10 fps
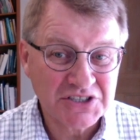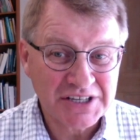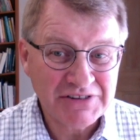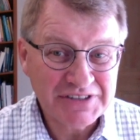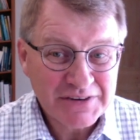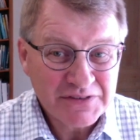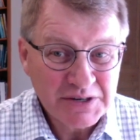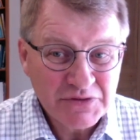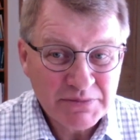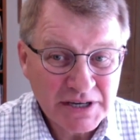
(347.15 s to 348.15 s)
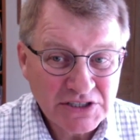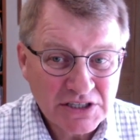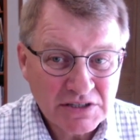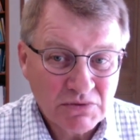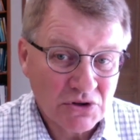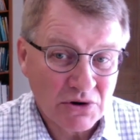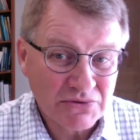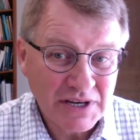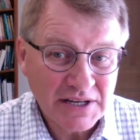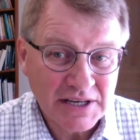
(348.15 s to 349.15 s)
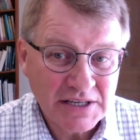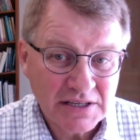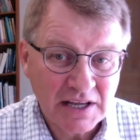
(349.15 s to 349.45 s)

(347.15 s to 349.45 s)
I know different information? Well, not really.